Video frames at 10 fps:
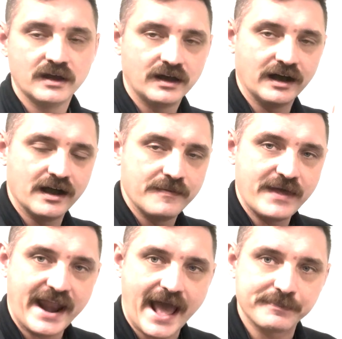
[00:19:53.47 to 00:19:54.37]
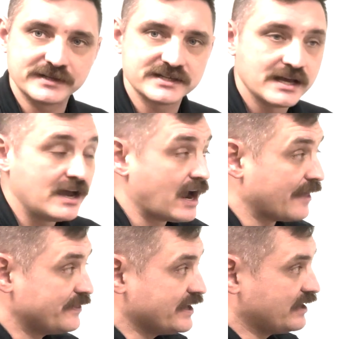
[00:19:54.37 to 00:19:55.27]
That happens,
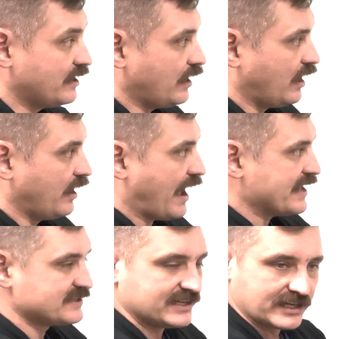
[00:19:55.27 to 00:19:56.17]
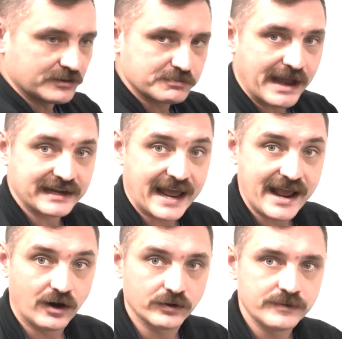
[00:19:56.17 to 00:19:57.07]
and then as it goes back
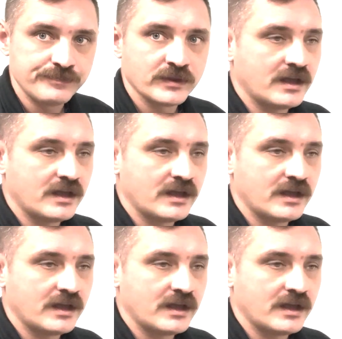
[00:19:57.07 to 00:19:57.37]
down,